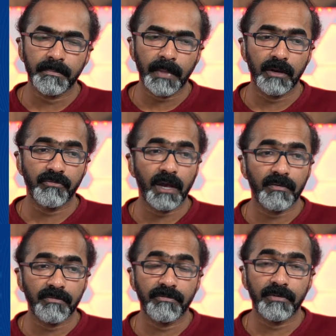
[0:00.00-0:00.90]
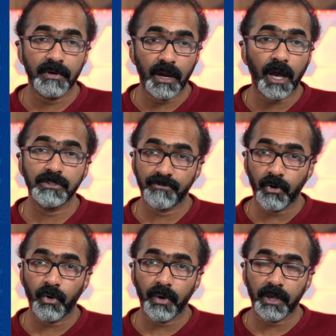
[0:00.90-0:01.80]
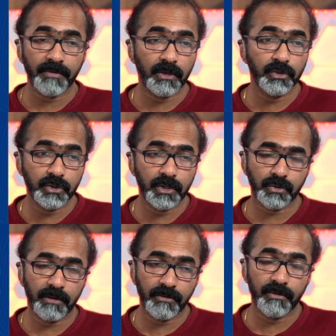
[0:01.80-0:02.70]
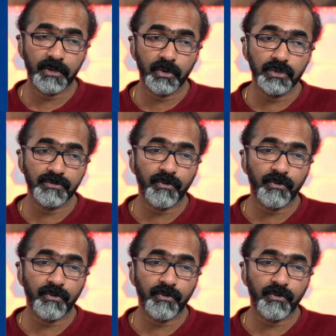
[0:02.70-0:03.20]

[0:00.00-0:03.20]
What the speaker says: and if you have large following, if you have a huge